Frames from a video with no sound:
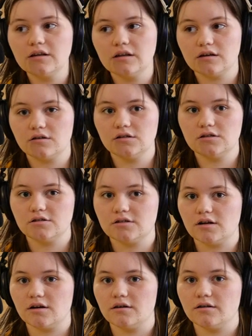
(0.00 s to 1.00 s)
like creatures
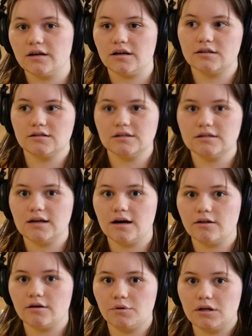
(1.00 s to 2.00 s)
that are like extinct now
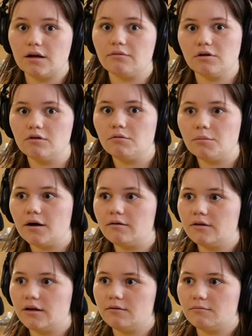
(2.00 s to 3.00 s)
that we never knew about
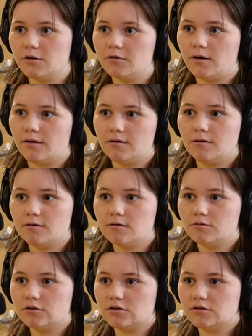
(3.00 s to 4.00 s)
that were on the ark,
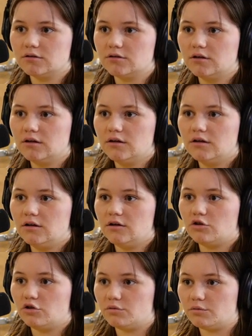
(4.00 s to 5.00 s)
which is
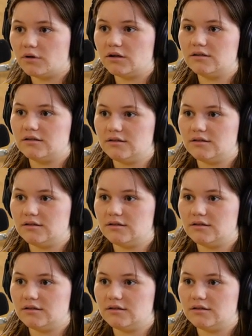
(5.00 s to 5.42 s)
craziness.